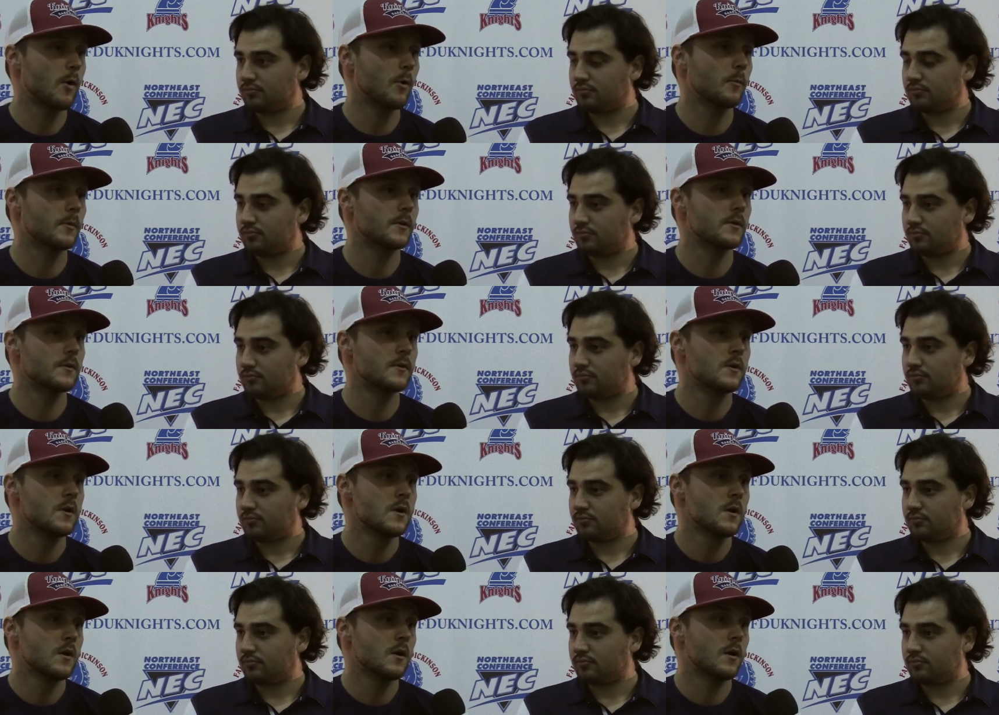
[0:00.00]
Speaker 1: hoping.
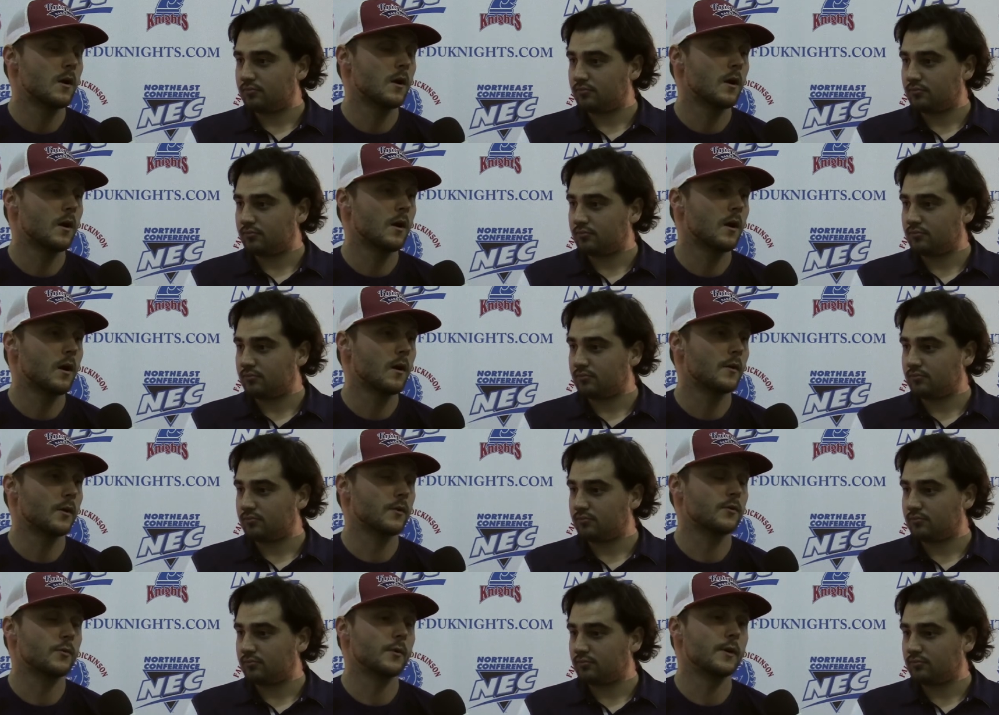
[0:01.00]
Uh, uh, you know,
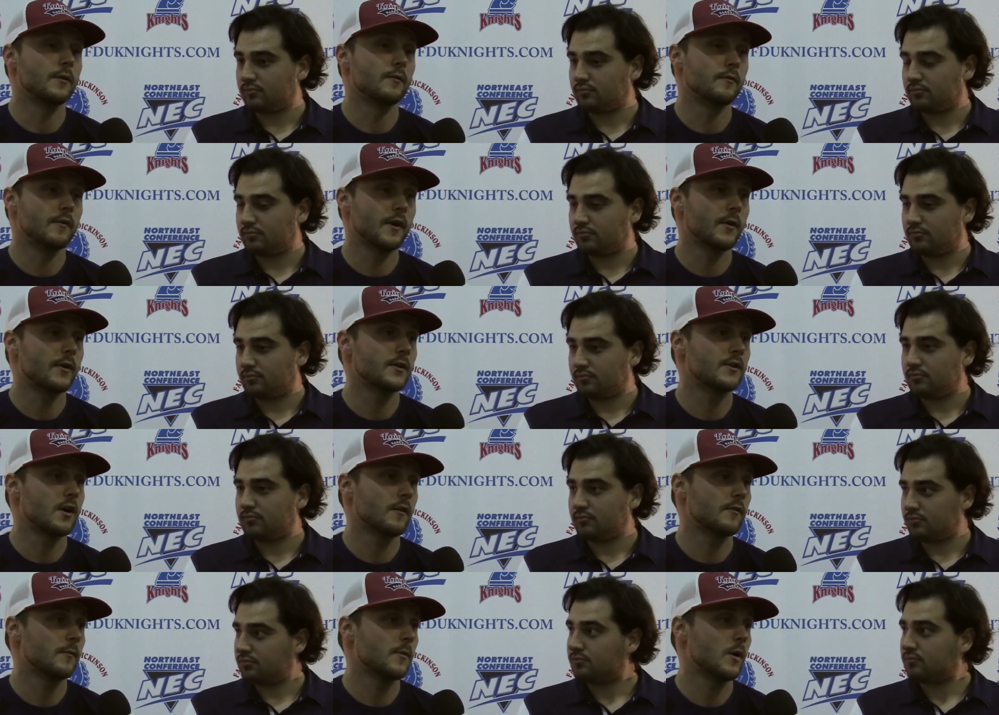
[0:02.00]
three very
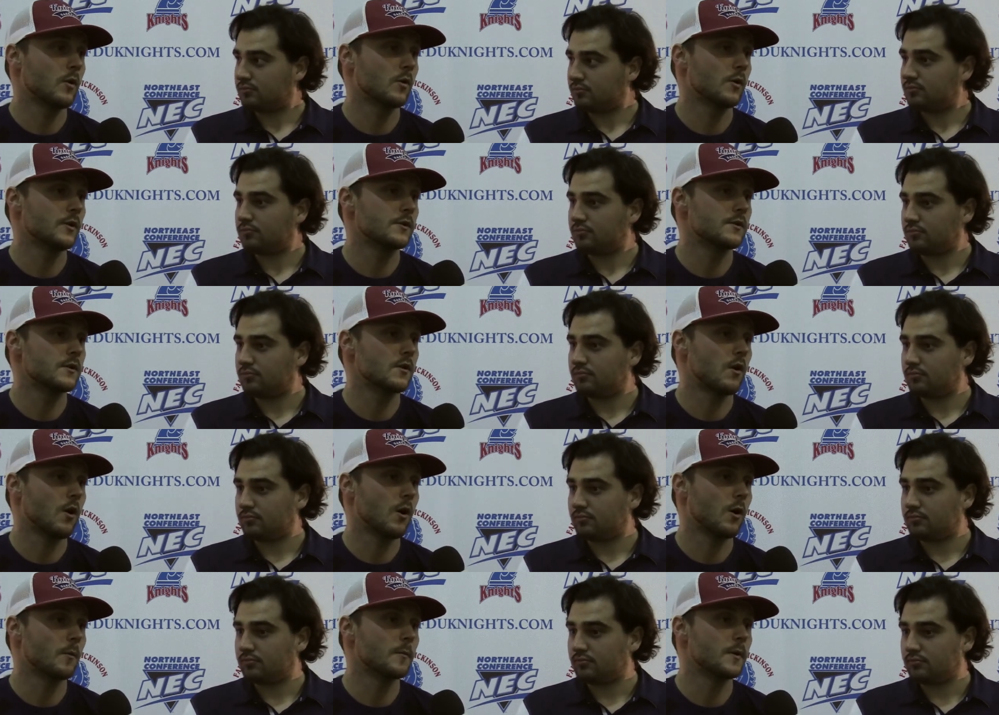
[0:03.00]
tough opponents in
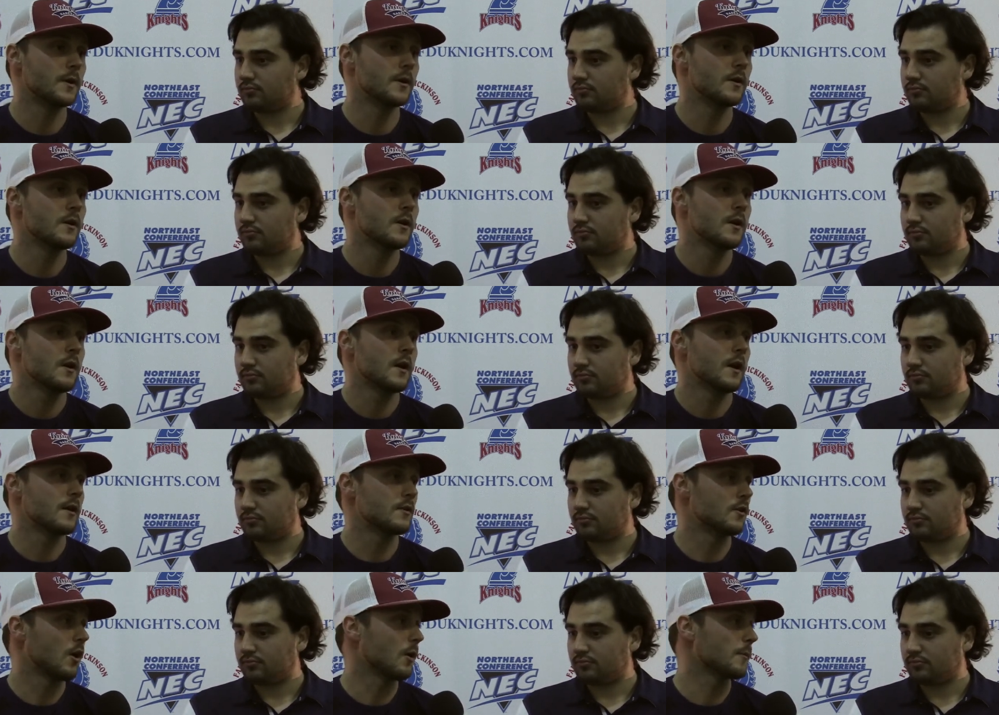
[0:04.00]
Army
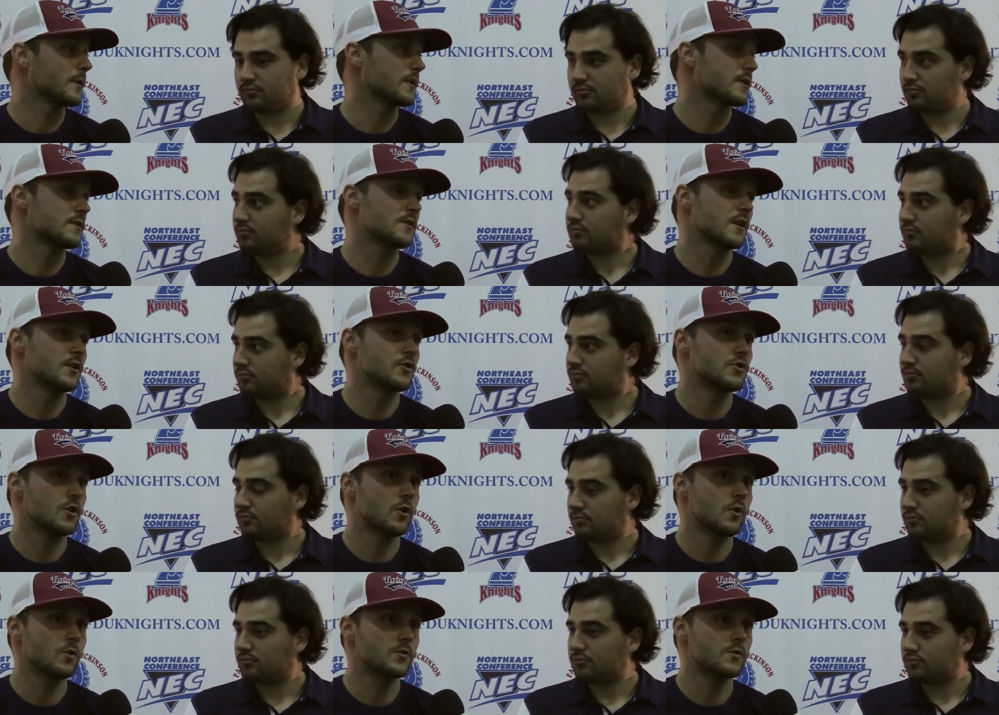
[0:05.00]
and Dartmouth and St.
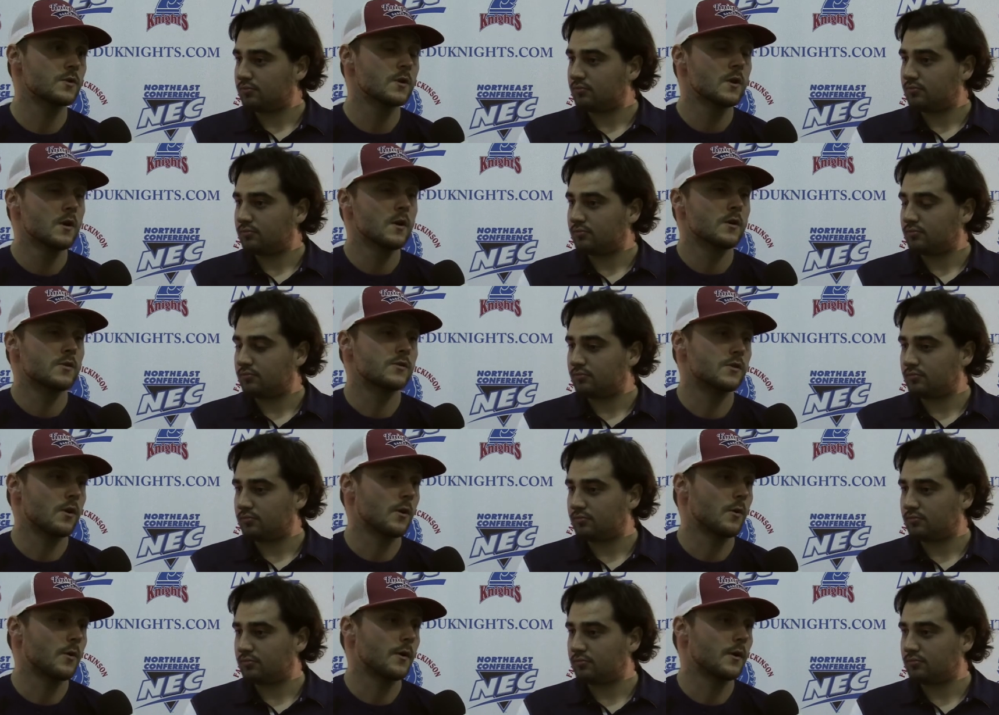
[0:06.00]
Joe's.
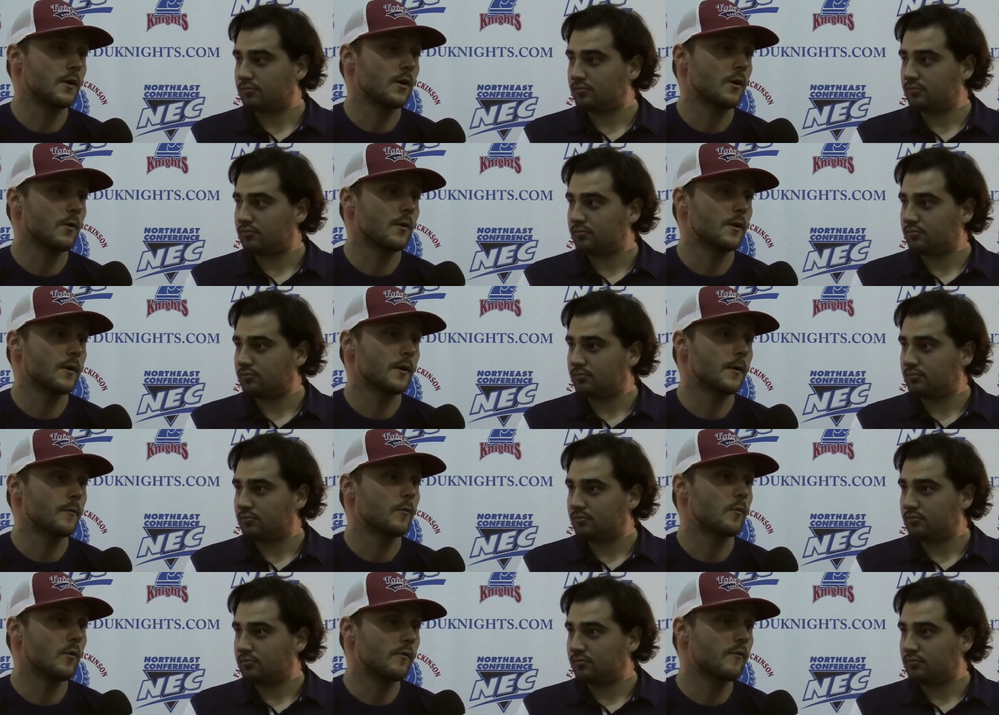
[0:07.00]
So, you know, um,
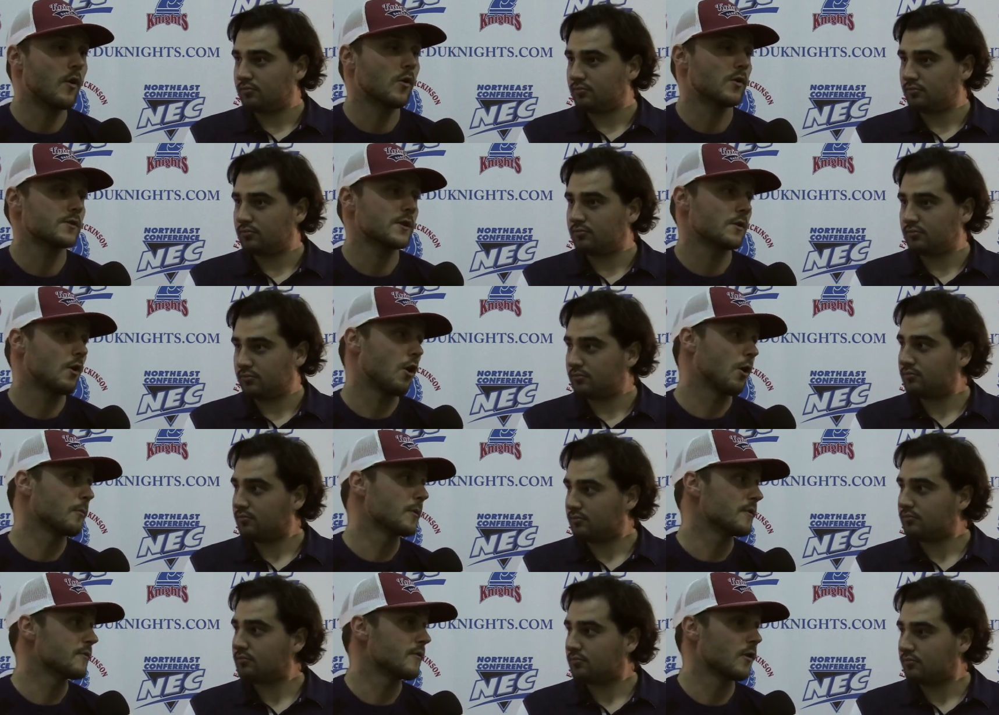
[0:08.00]
we'll focus on
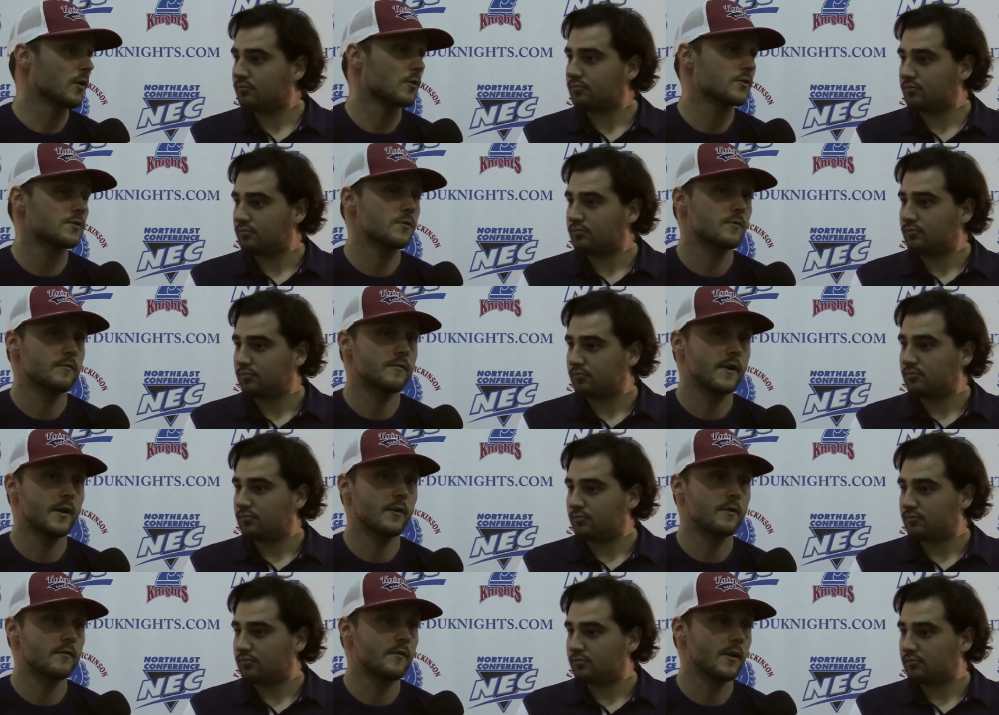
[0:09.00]
Army first.
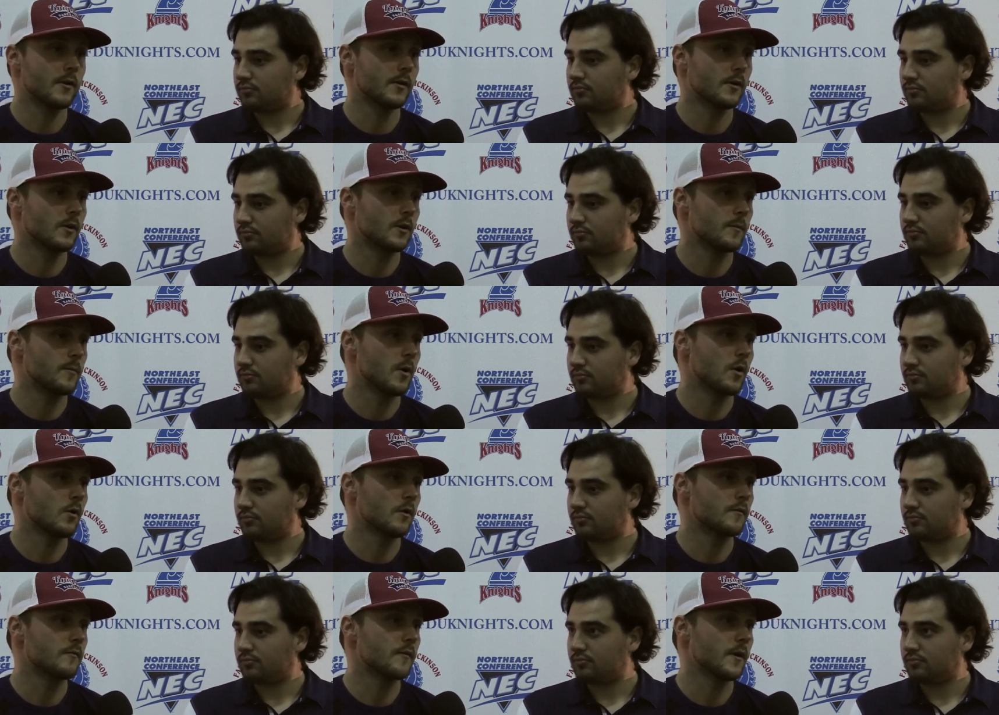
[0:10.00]
Very, very good
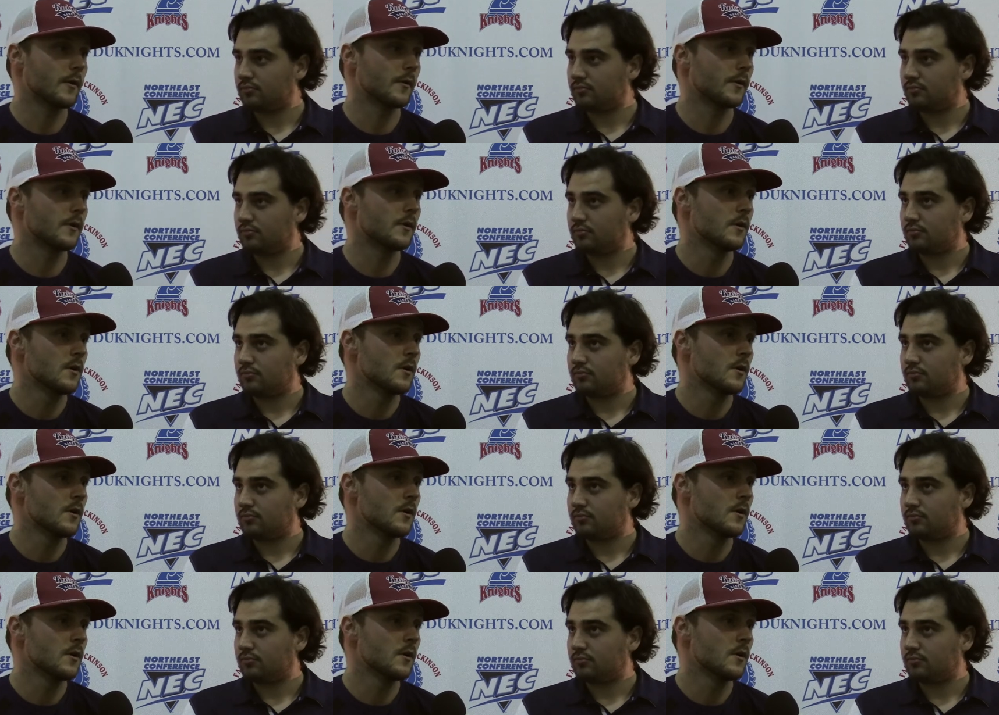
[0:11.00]
opponent. Very